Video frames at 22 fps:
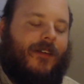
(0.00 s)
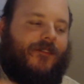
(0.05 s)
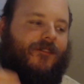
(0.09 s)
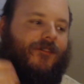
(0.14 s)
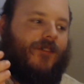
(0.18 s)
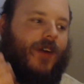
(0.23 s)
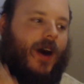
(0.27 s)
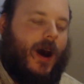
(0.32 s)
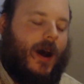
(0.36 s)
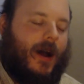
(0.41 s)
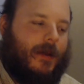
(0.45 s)

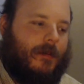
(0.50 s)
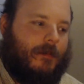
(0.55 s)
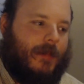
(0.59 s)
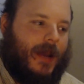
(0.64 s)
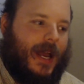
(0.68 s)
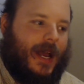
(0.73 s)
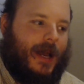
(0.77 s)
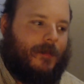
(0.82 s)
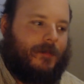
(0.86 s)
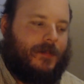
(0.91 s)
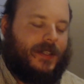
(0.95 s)

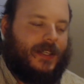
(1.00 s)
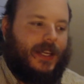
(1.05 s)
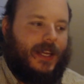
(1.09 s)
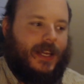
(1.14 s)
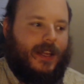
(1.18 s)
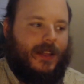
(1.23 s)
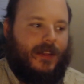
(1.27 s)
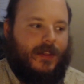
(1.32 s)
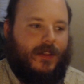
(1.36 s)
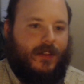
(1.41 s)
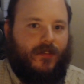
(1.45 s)
FODMAPs
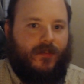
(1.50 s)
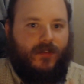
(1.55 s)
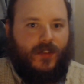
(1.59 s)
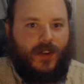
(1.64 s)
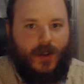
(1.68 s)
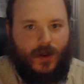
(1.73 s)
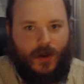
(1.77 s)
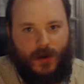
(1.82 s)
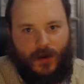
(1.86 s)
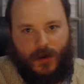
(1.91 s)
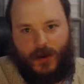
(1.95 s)
in the
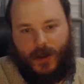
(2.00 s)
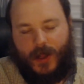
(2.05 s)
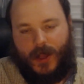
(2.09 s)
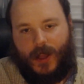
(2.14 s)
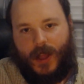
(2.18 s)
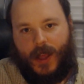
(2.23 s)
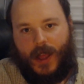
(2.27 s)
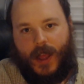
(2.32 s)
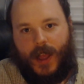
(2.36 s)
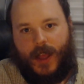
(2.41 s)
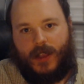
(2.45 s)
food.
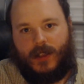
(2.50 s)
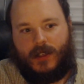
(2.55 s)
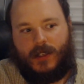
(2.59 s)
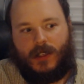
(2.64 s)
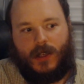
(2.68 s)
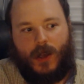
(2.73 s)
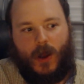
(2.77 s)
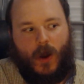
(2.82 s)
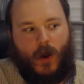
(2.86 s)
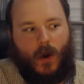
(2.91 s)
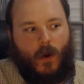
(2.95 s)

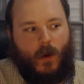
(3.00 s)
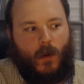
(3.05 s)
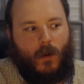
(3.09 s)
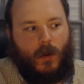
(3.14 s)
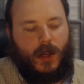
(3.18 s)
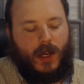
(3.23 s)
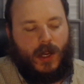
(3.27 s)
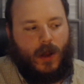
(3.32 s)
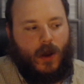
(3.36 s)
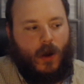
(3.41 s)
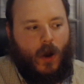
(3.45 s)
So,
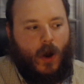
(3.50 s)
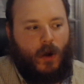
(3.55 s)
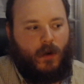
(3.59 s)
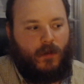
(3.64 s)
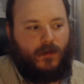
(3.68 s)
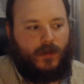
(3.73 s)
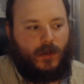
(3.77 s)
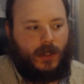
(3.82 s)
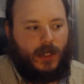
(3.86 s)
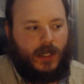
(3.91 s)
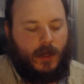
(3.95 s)
you know,
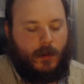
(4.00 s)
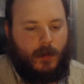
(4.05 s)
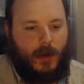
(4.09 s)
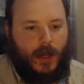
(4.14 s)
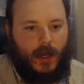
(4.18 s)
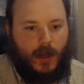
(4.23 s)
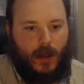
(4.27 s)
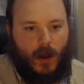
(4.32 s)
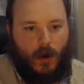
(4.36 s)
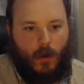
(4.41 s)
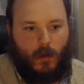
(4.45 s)
hopefully
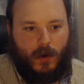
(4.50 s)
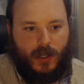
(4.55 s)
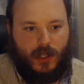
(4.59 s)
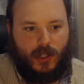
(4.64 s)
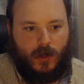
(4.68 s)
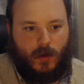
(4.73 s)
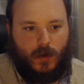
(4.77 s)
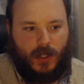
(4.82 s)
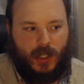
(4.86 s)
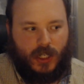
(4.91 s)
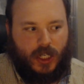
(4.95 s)
depending on
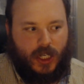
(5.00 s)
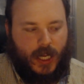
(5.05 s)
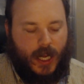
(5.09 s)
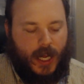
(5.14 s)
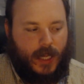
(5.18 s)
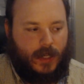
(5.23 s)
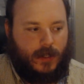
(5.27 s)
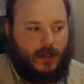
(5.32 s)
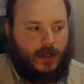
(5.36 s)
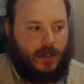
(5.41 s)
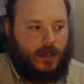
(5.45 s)
what you
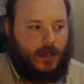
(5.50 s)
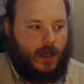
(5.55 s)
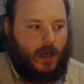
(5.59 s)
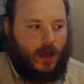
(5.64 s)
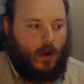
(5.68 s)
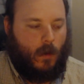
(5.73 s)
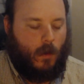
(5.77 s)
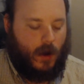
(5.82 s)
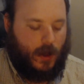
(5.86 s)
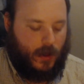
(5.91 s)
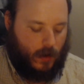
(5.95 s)
ingest,
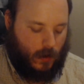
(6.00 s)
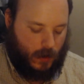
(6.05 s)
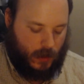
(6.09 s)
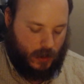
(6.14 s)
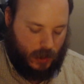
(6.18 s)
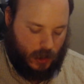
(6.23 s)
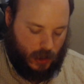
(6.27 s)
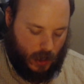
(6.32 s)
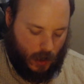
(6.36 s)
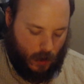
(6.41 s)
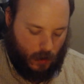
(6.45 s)
whether
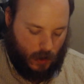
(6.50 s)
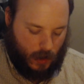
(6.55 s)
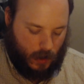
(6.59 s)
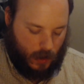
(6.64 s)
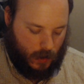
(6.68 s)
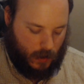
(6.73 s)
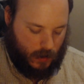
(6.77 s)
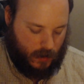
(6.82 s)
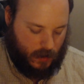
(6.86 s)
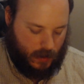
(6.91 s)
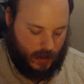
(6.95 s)
it's
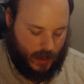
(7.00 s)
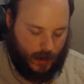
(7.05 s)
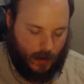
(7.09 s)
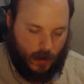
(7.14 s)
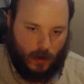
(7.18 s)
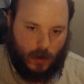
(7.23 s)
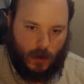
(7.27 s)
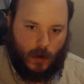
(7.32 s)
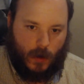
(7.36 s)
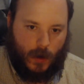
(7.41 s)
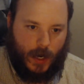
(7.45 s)
yogurt,
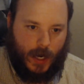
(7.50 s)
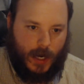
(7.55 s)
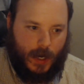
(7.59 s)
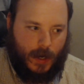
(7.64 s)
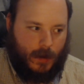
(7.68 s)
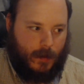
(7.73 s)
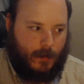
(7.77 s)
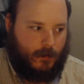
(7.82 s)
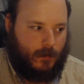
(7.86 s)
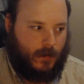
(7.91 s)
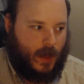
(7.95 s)
sour
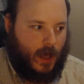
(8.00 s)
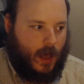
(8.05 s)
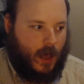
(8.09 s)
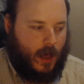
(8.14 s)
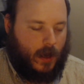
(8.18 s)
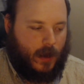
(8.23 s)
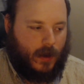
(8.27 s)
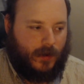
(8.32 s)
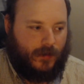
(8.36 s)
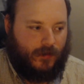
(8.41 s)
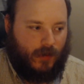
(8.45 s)
cream,
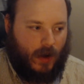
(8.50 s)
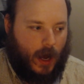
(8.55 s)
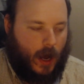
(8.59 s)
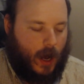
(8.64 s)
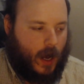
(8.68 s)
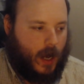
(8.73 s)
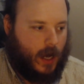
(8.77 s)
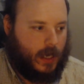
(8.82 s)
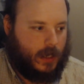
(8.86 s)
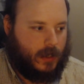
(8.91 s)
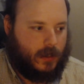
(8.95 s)

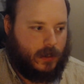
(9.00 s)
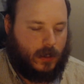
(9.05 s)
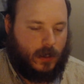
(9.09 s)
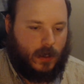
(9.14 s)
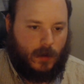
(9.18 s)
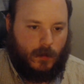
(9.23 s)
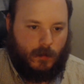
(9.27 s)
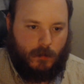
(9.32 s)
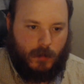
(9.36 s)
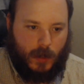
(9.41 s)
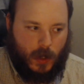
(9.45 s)
kvass,
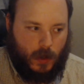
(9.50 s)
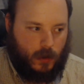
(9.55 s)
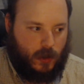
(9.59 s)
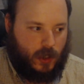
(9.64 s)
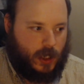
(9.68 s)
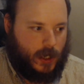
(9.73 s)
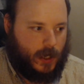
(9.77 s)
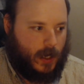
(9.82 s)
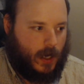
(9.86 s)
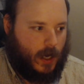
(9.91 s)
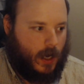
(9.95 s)

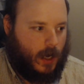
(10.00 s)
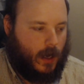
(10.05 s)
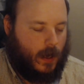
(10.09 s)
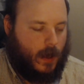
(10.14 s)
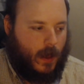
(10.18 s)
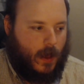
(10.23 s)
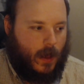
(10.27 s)
kombucha,